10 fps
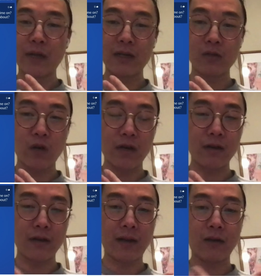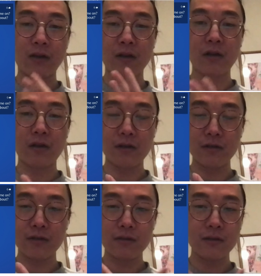is written and how clear it
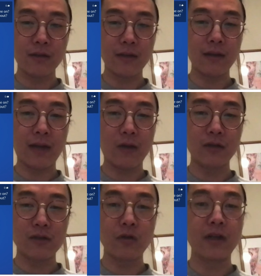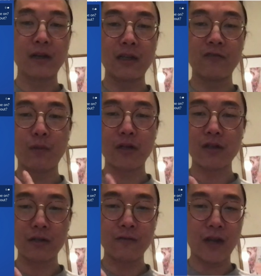is, and how it doesn't really leave much
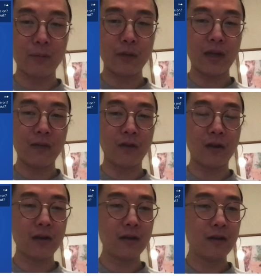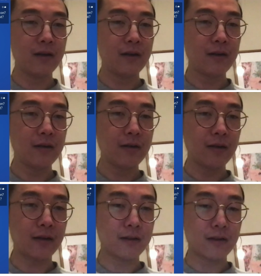undefined behavior
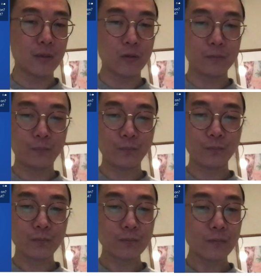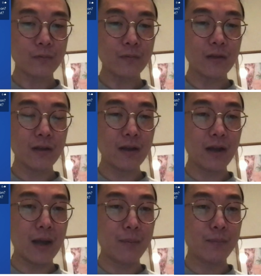on the table.
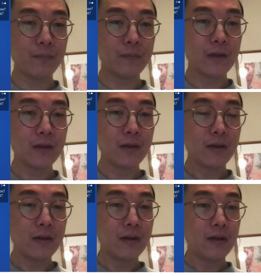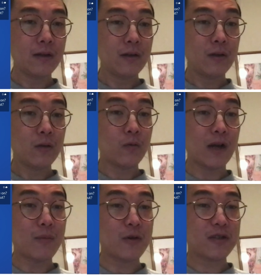What
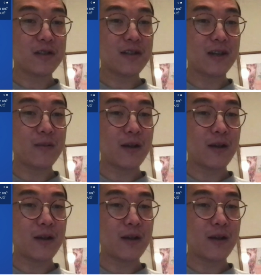I'm most excited about,